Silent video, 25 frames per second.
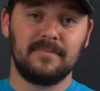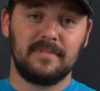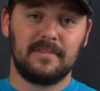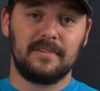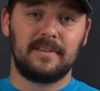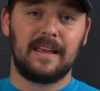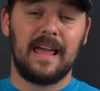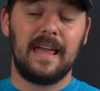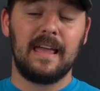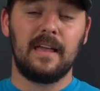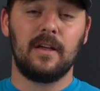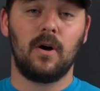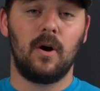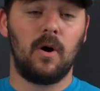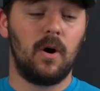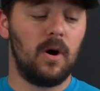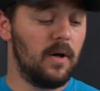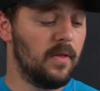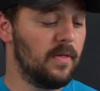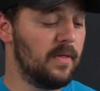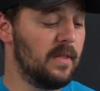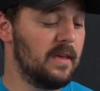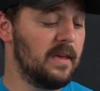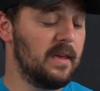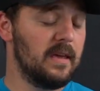take
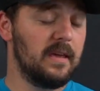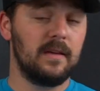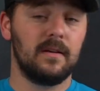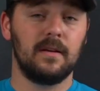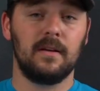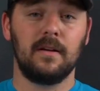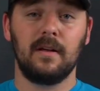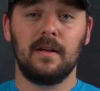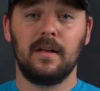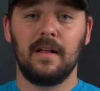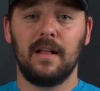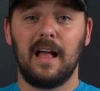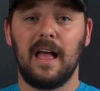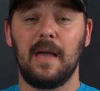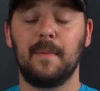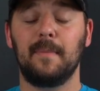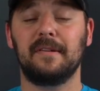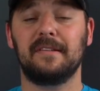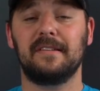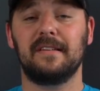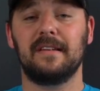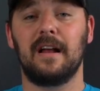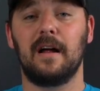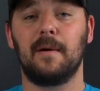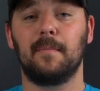on the
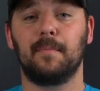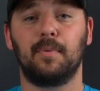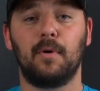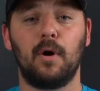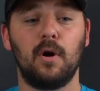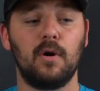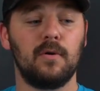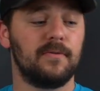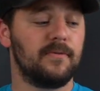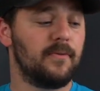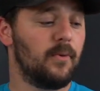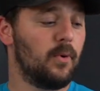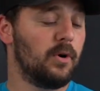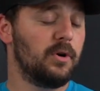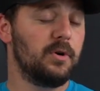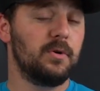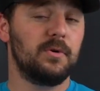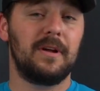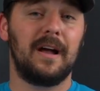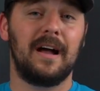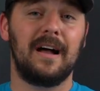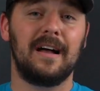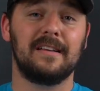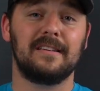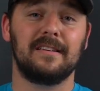APC9 Pro for you
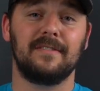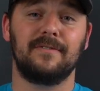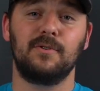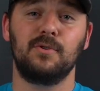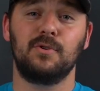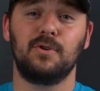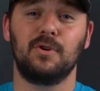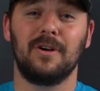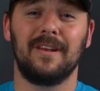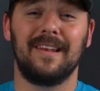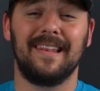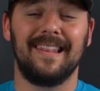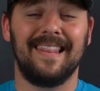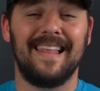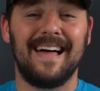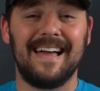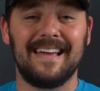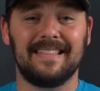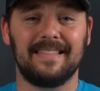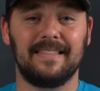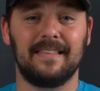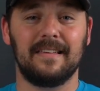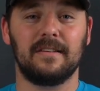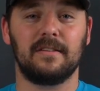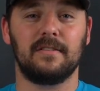guys. If you could
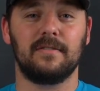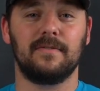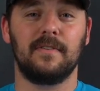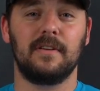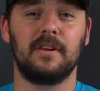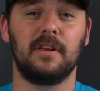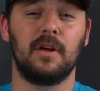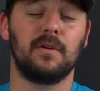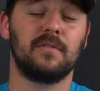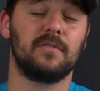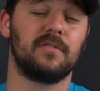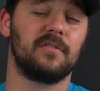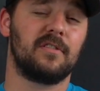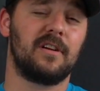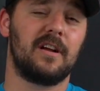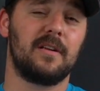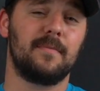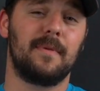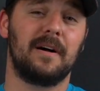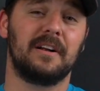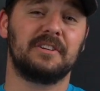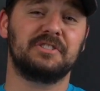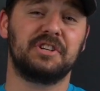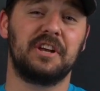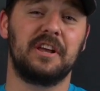like this video, subscribe to
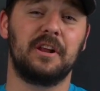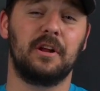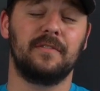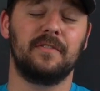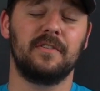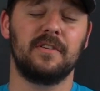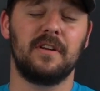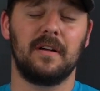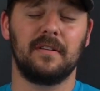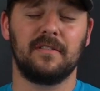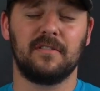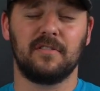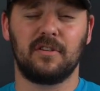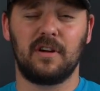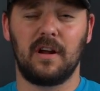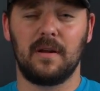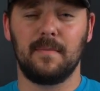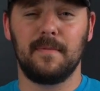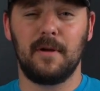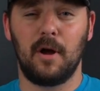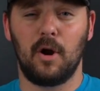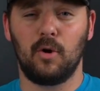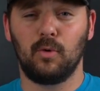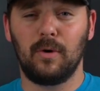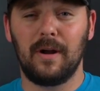my channel if you're not subscribed to
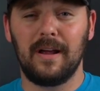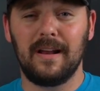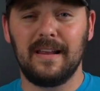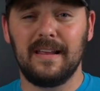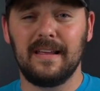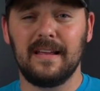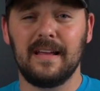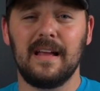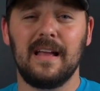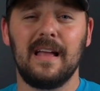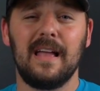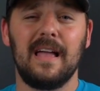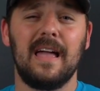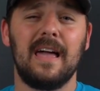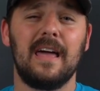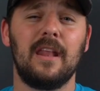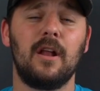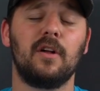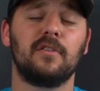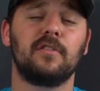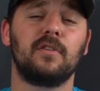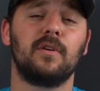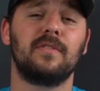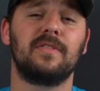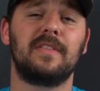me already. And
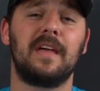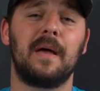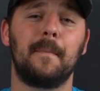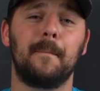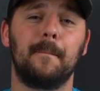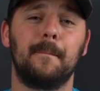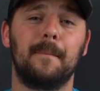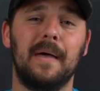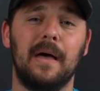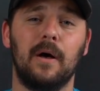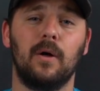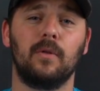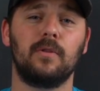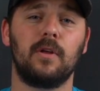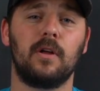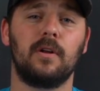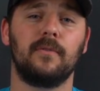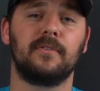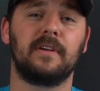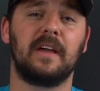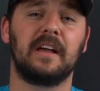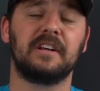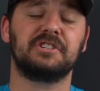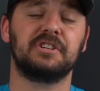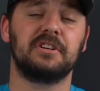also hit that bell
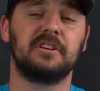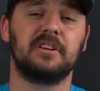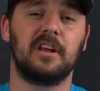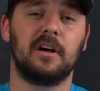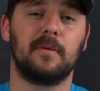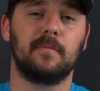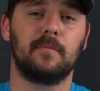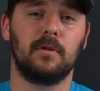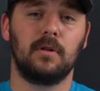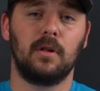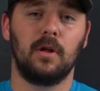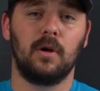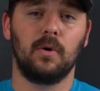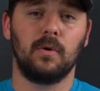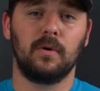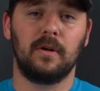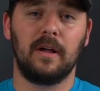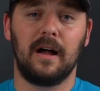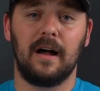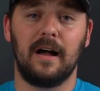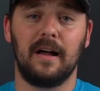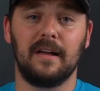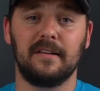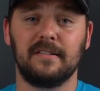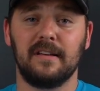notification down below,
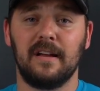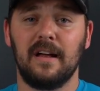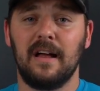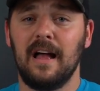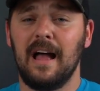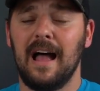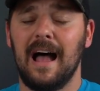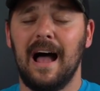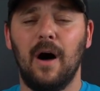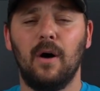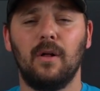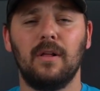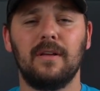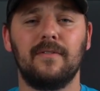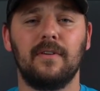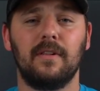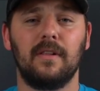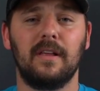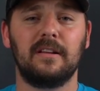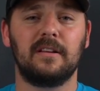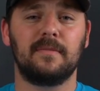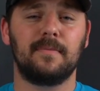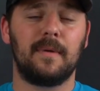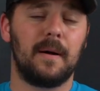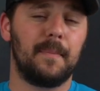guys. I'll leave a
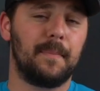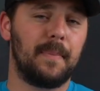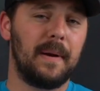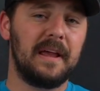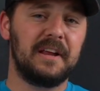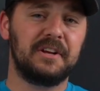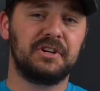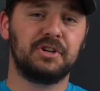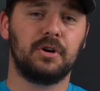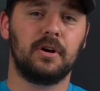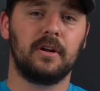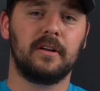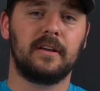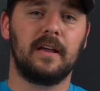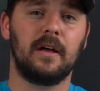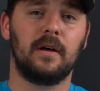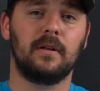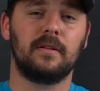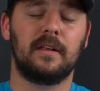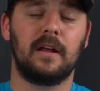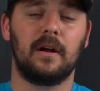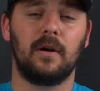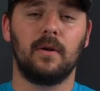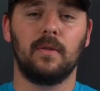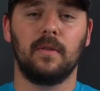link to my Patreon account
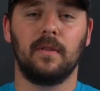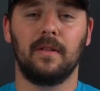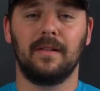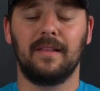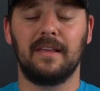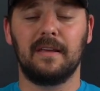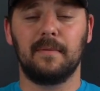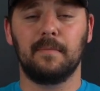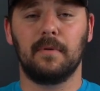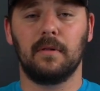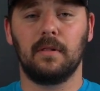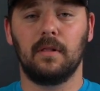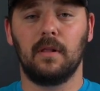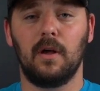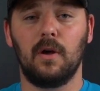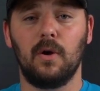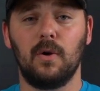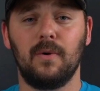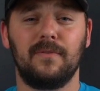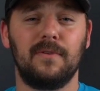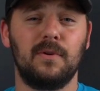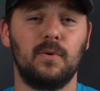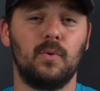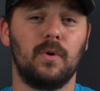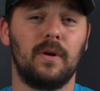down in the link
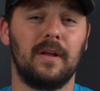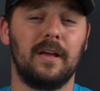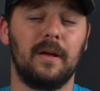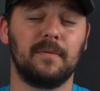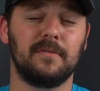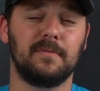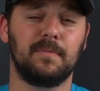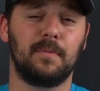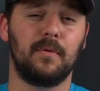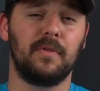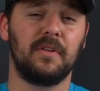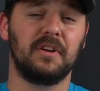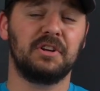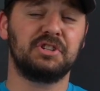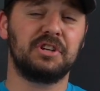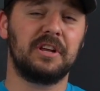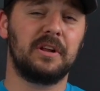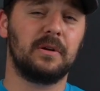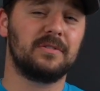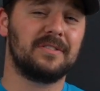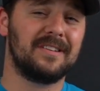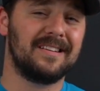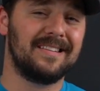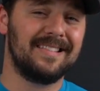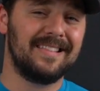below if you want to help support the
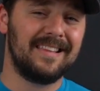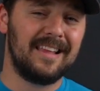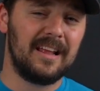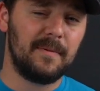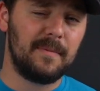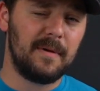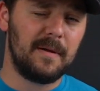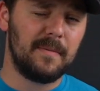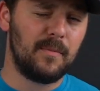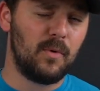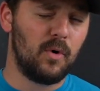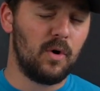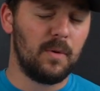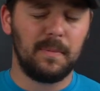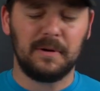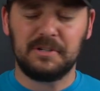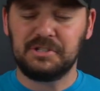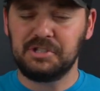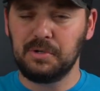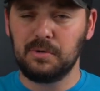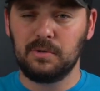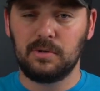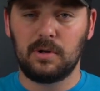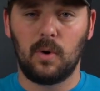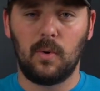channel just a little bit more, but
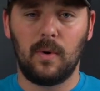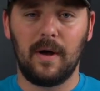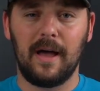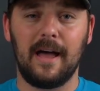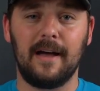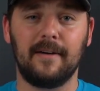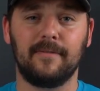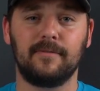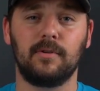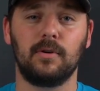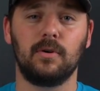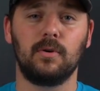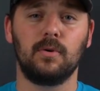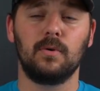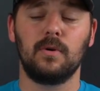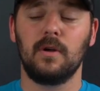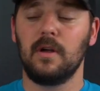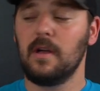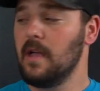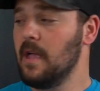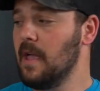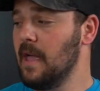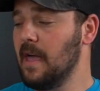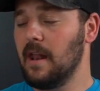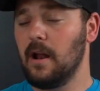you don't have to.
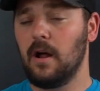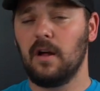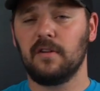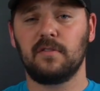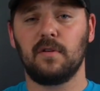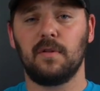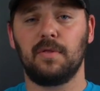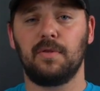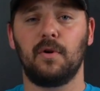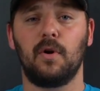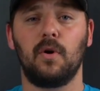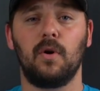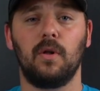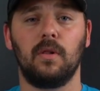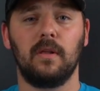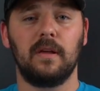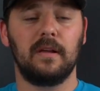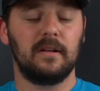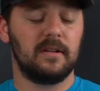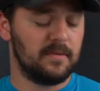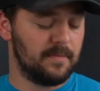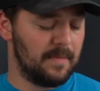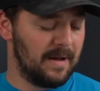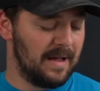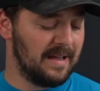And also throw a
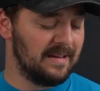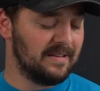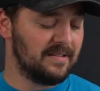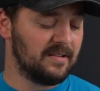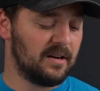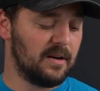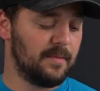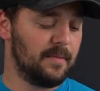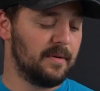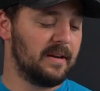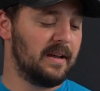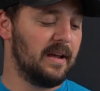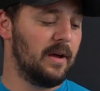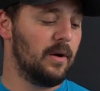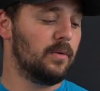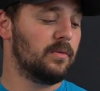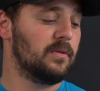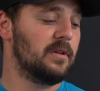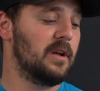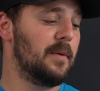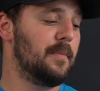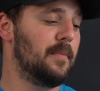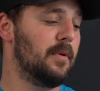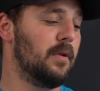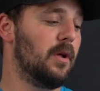link to my Instagram account
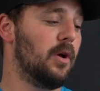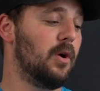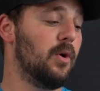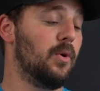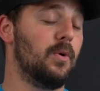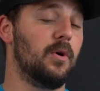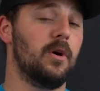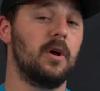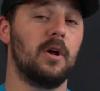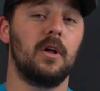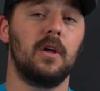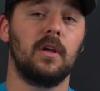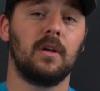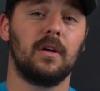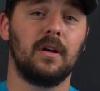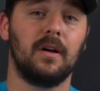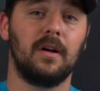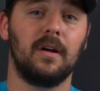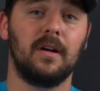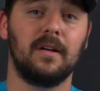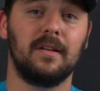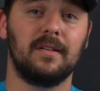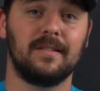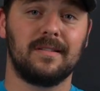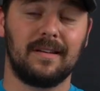down below,
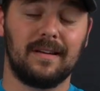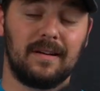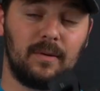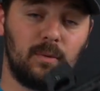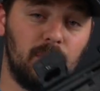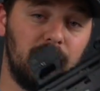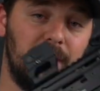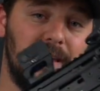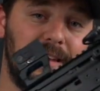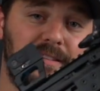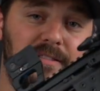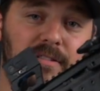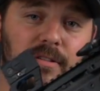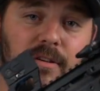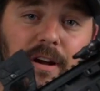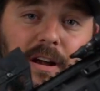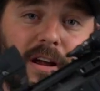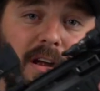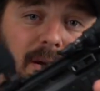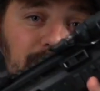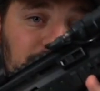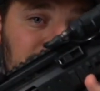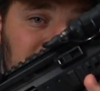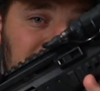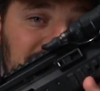because with
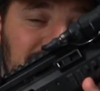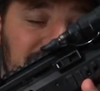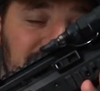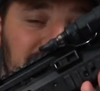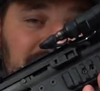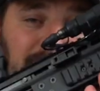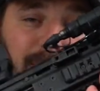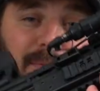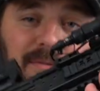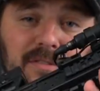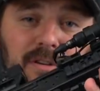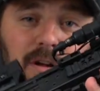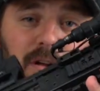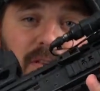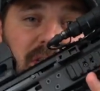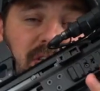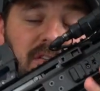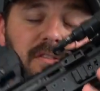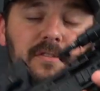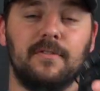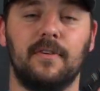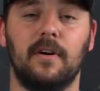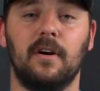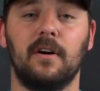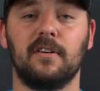Instagram saw
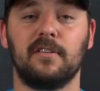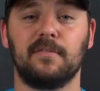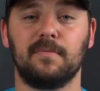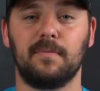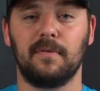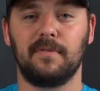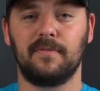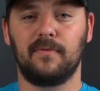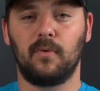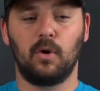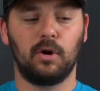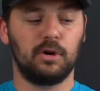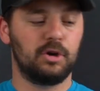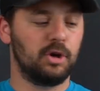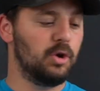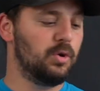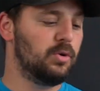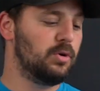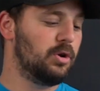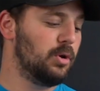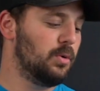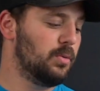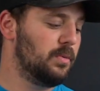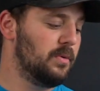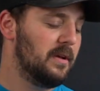this first before
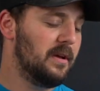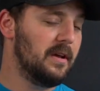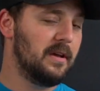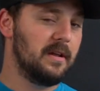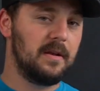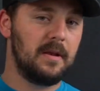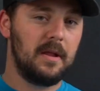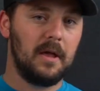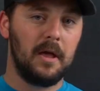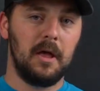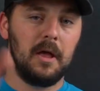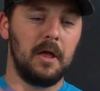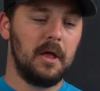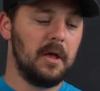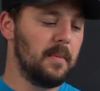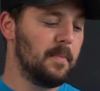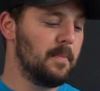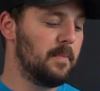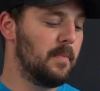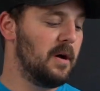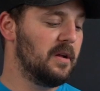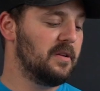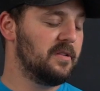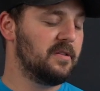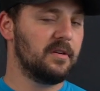YouTube did
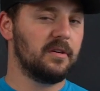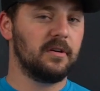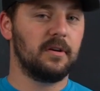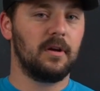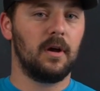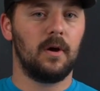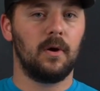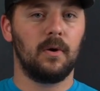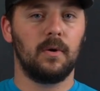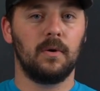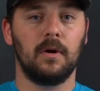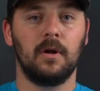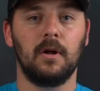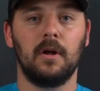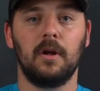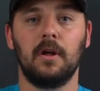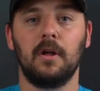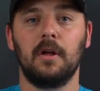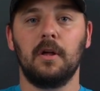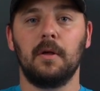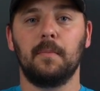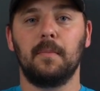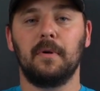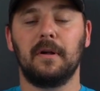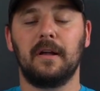months ago.
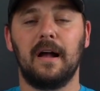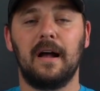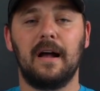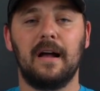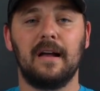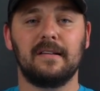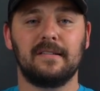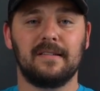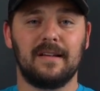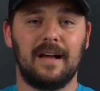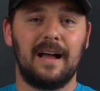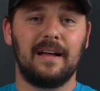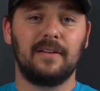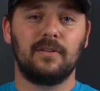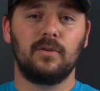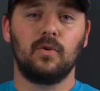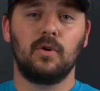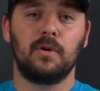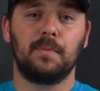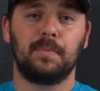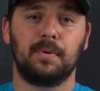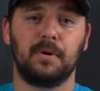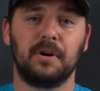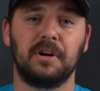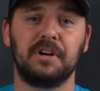But guys, I do
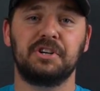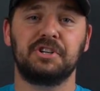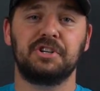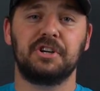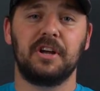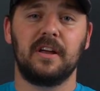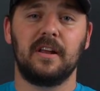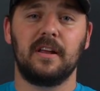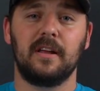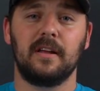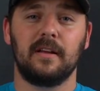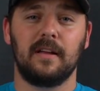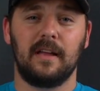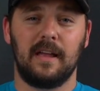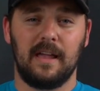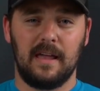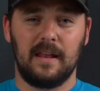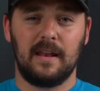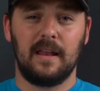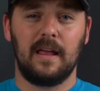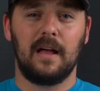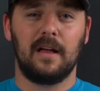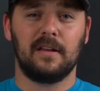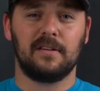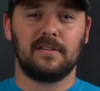appreciate it,
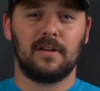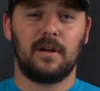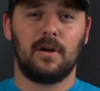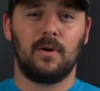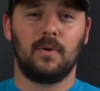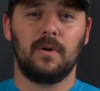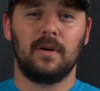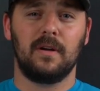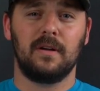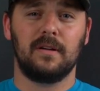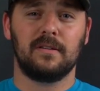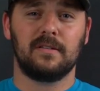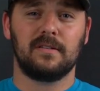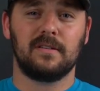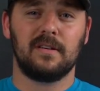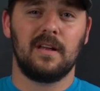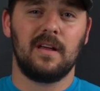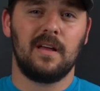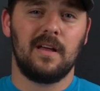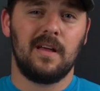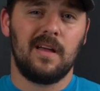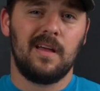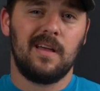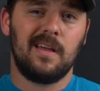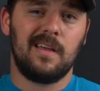and as always,
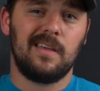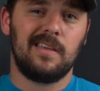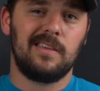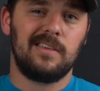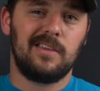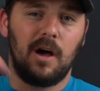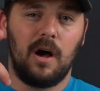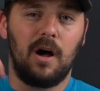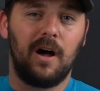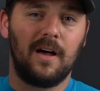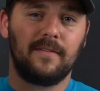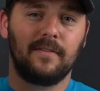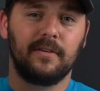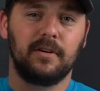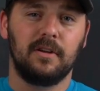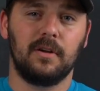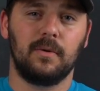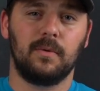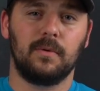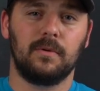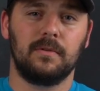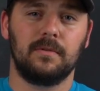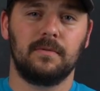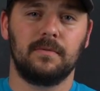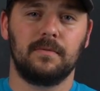y'all have a good
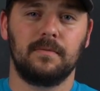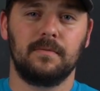one.